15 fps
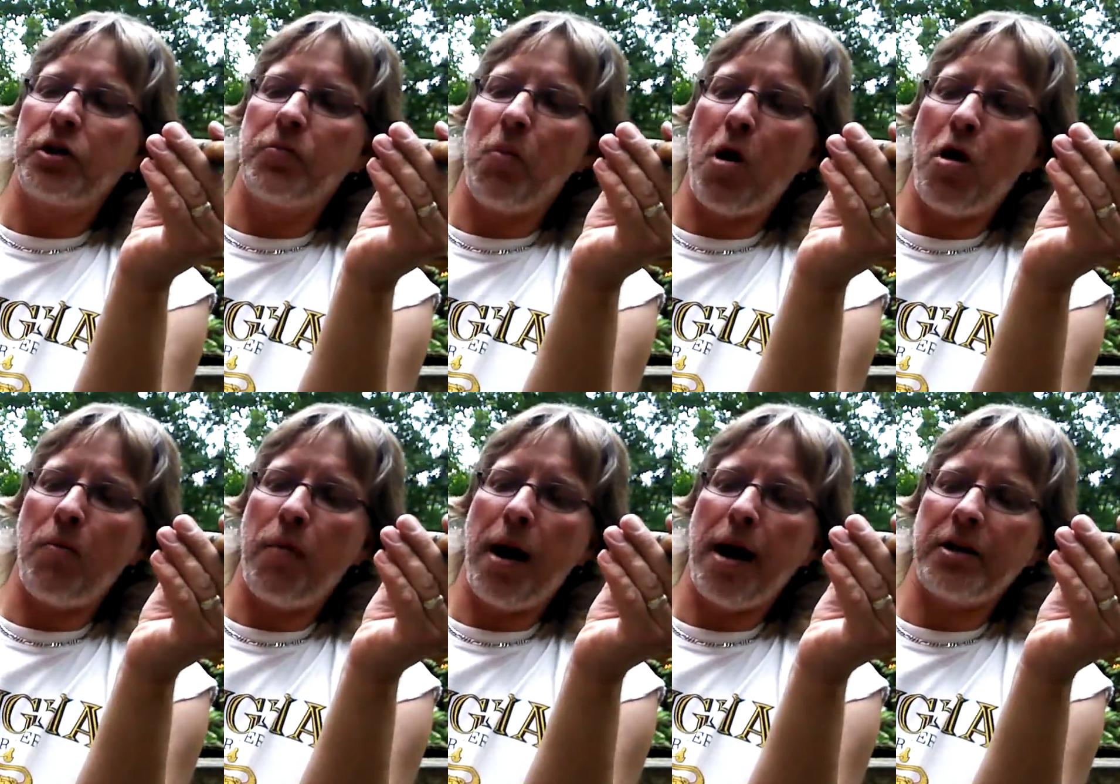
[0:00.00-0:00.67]

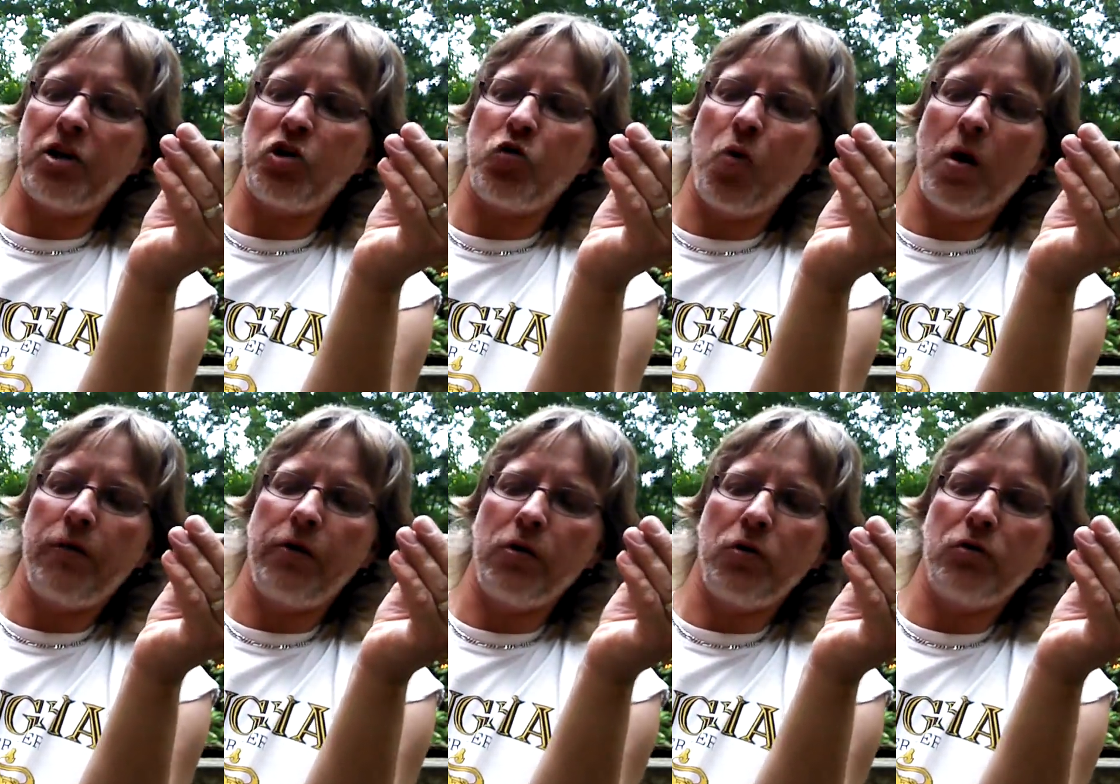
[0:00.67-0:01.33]
small batch
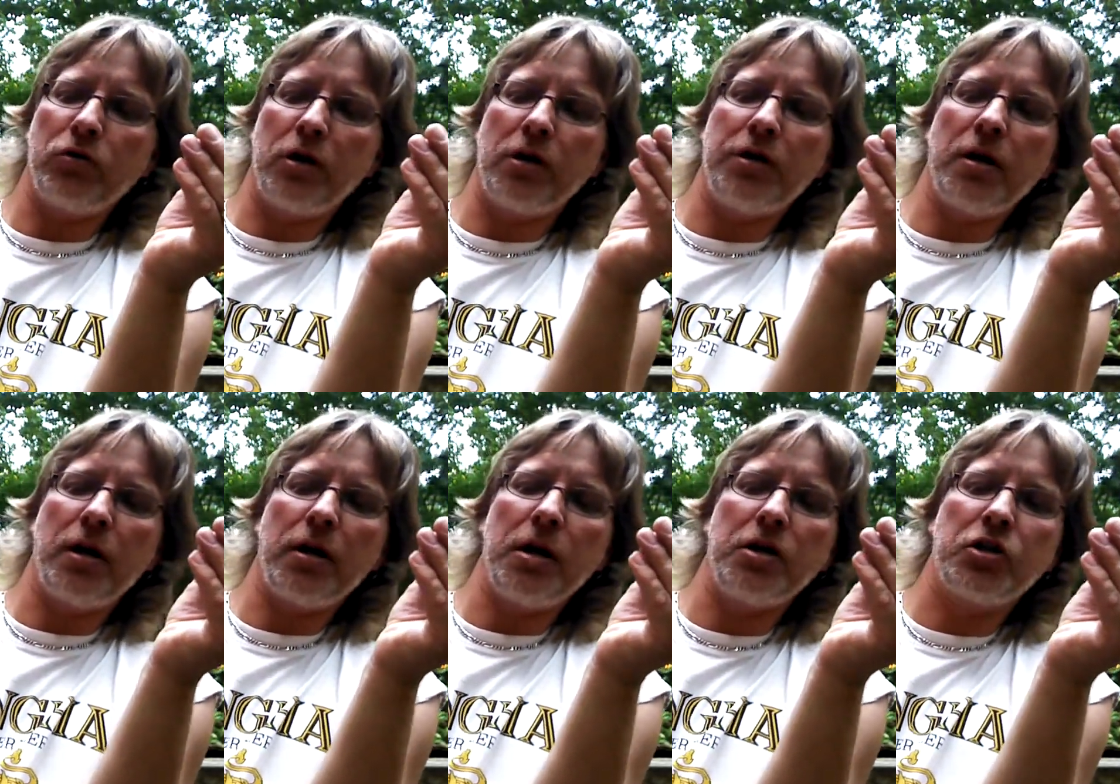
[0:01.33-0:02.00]
12-year-old
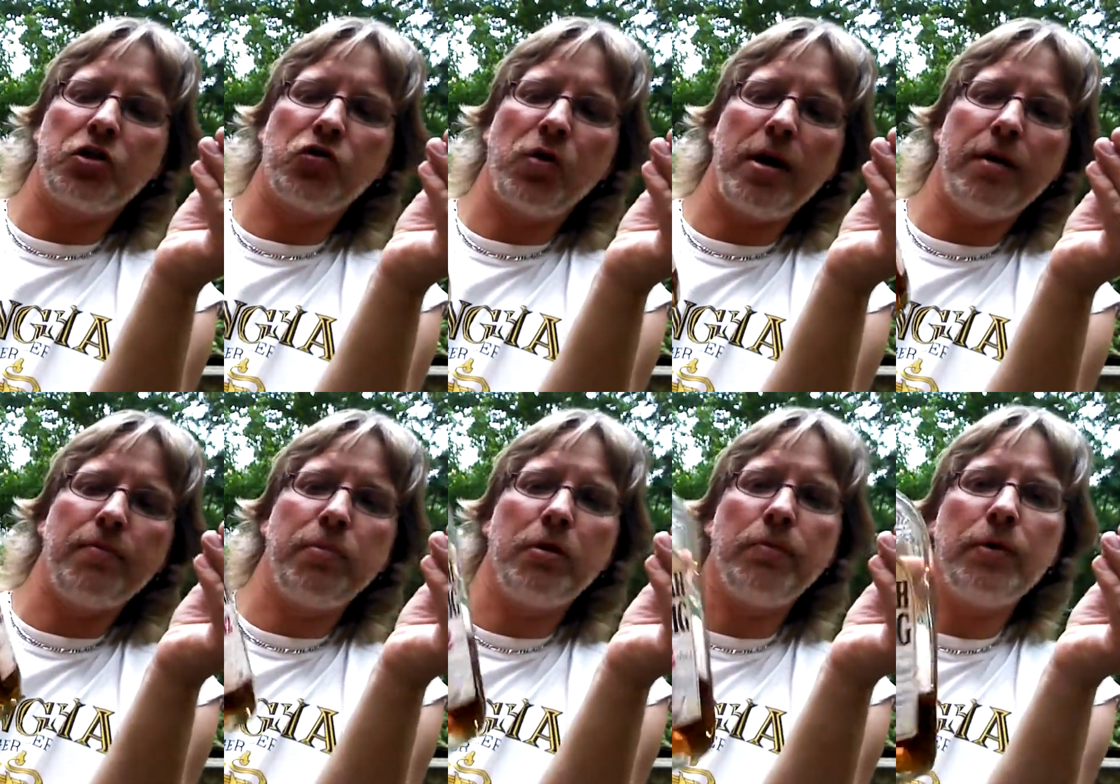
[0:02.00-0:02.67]
Kentucky
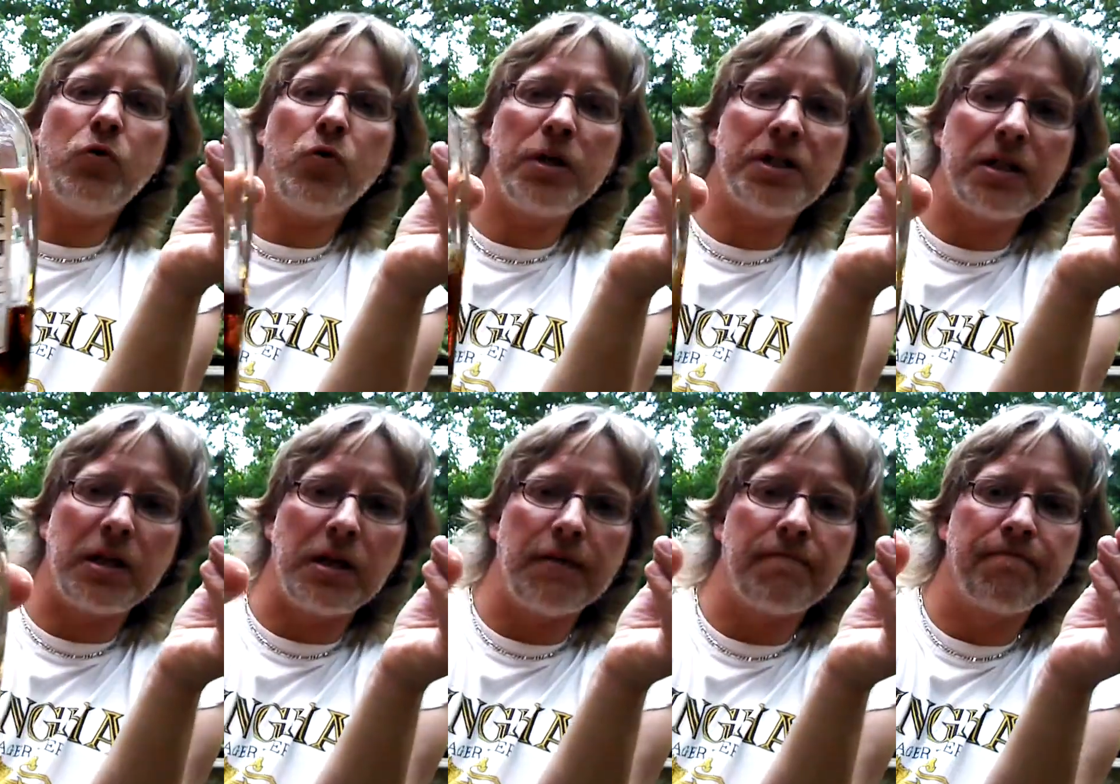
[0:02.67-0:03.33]
straight bourbon
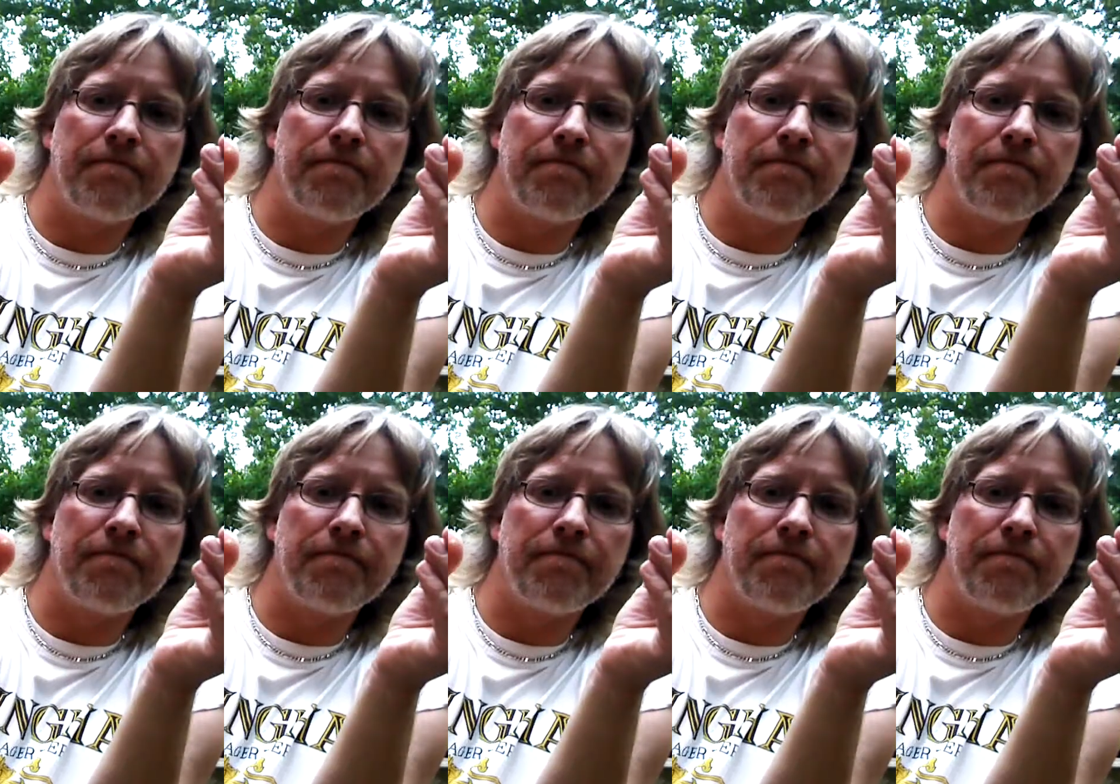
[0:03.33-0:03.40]
whiskey.